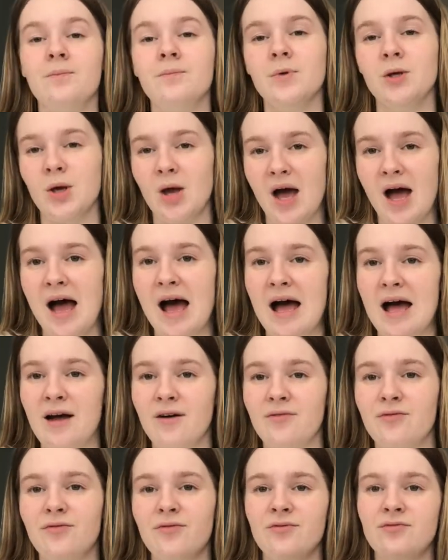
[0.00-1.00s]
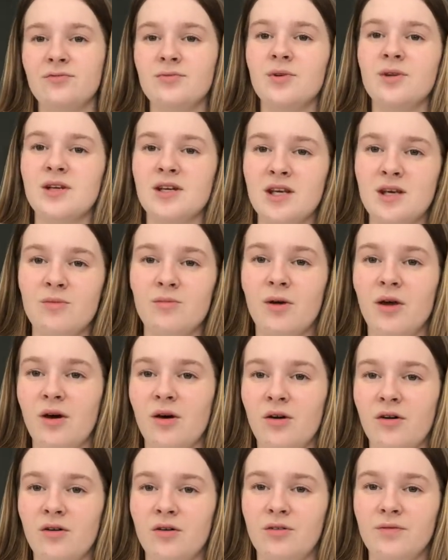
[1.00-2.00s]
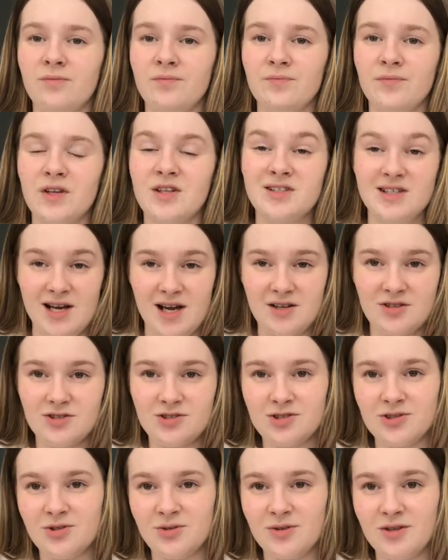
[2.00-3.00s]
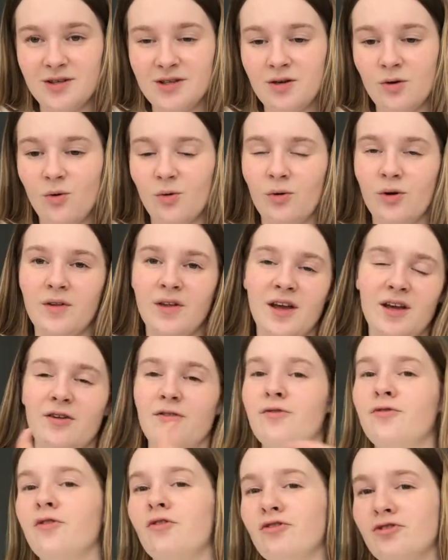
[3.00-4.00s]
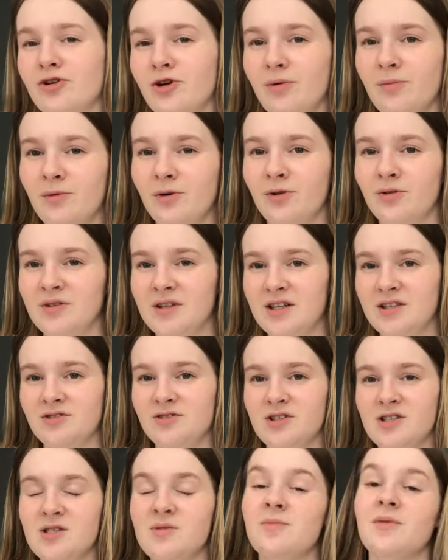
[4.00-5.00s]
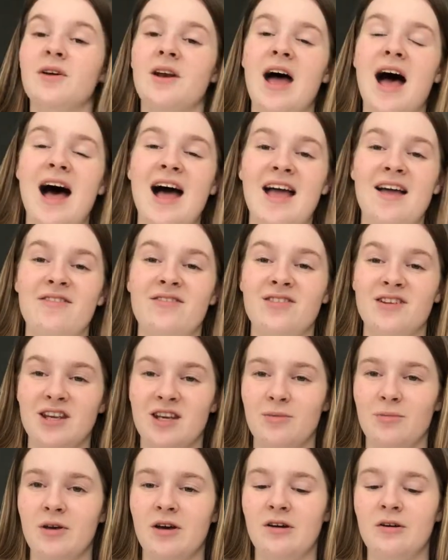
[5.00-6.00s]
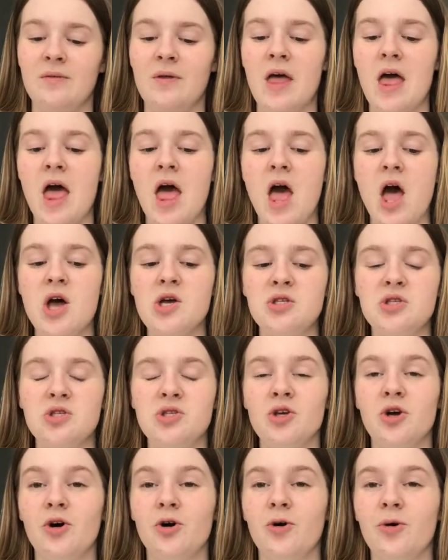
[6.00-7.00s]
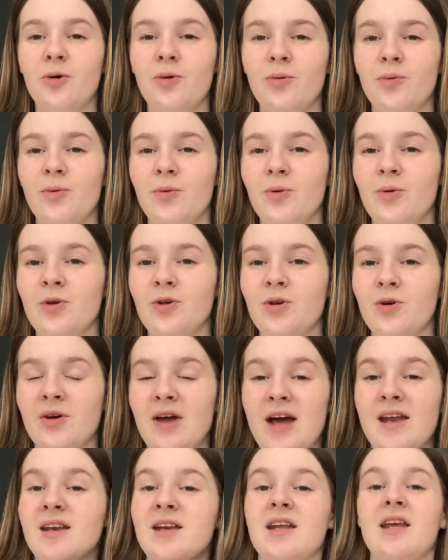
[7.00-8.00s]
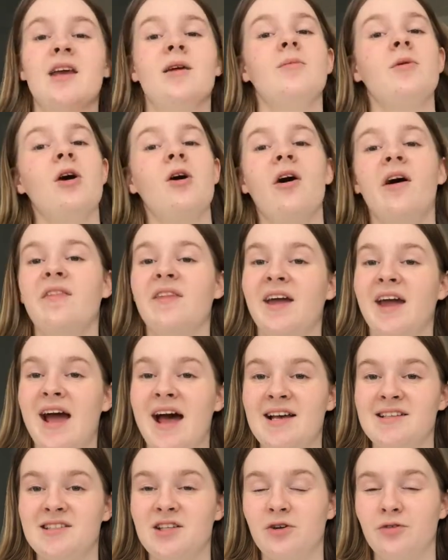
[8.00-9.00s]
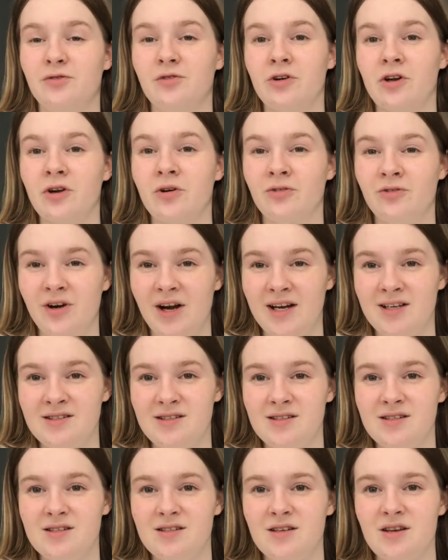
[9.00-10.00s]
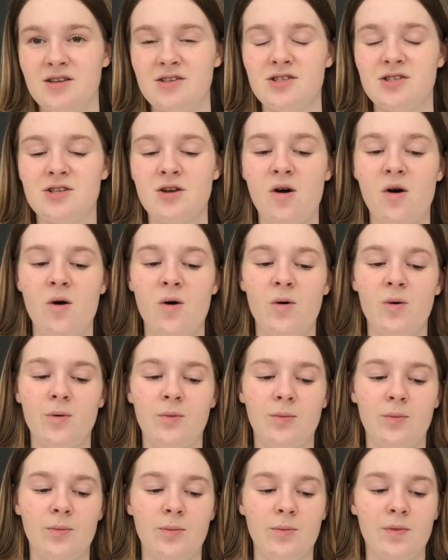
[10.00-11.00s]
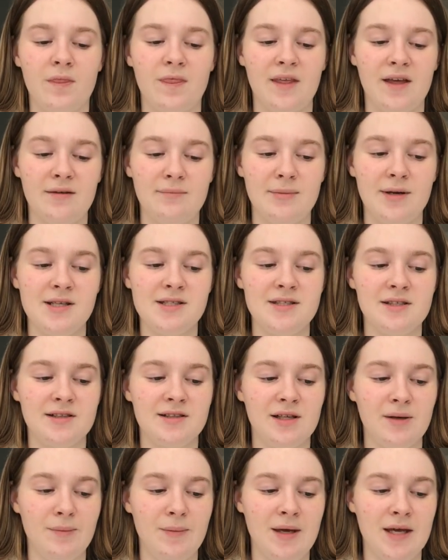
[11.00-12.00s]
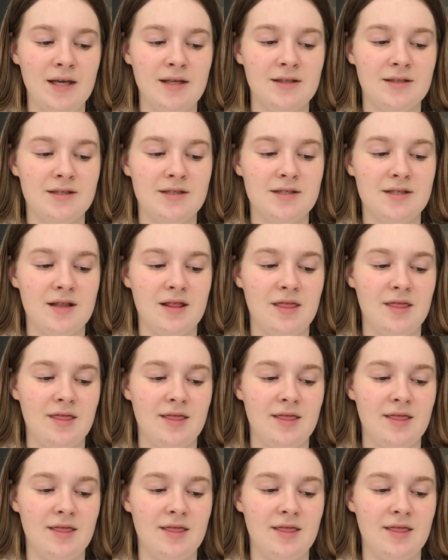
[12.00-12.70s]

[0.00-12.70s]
you have an email attached to it, or like a phone number or an address, but I have an email. So you get an email and they ask you for your rates. So that basically means